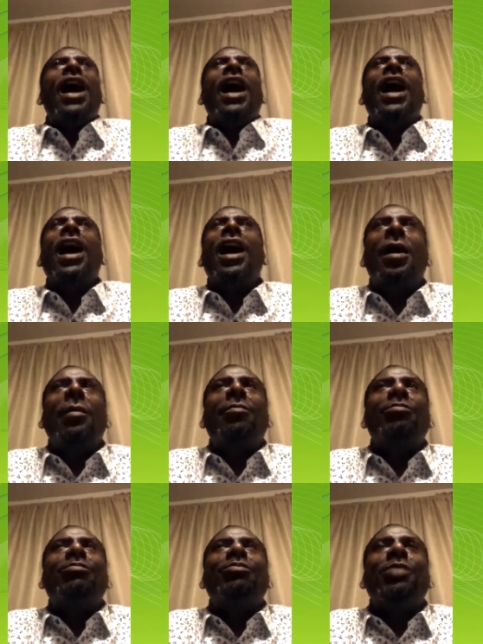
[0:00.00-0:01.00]
Um,
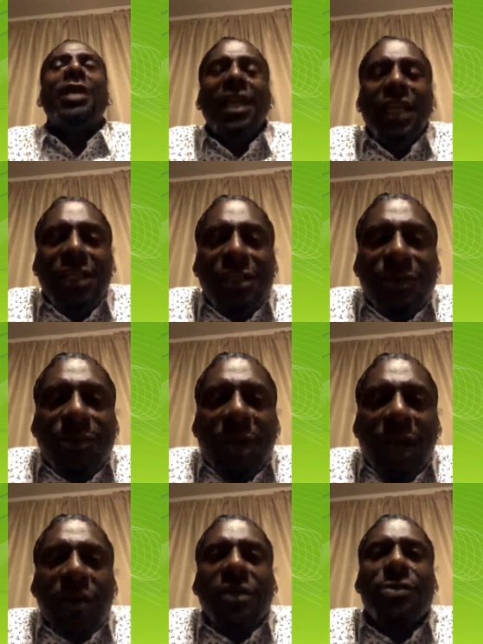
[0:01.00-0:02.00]
Please
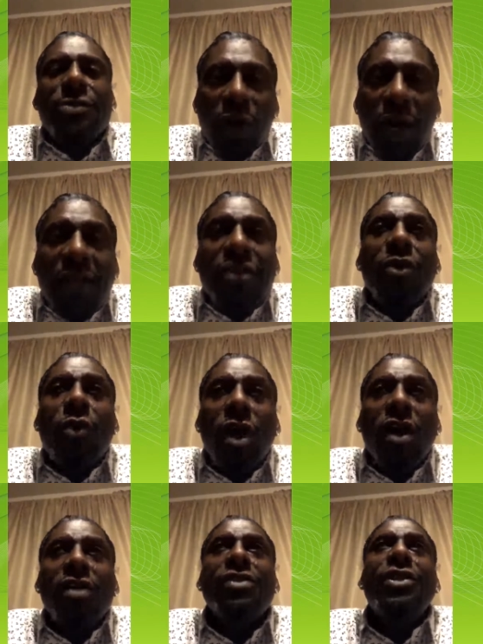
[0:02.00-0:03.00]
spread the
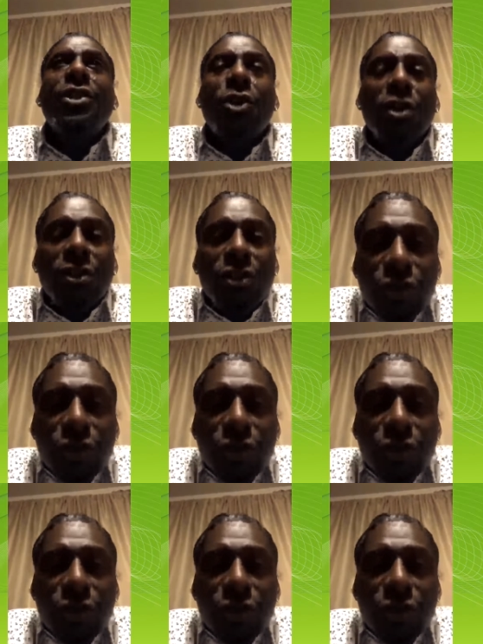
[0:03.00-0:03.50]
word to your